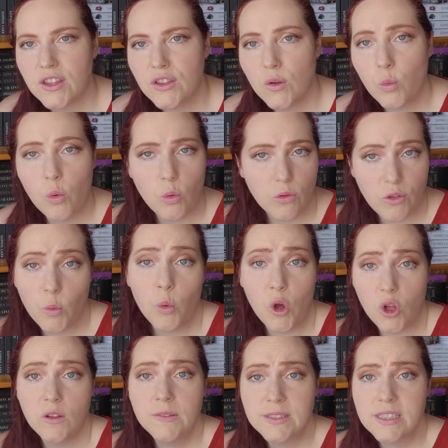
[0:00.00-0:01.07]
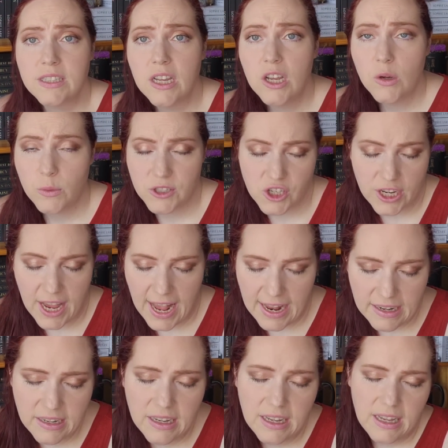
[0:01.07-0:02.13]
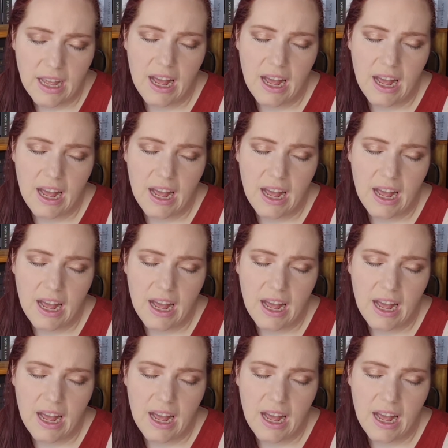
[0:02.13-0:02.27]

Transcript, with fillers: the the wolves, which again,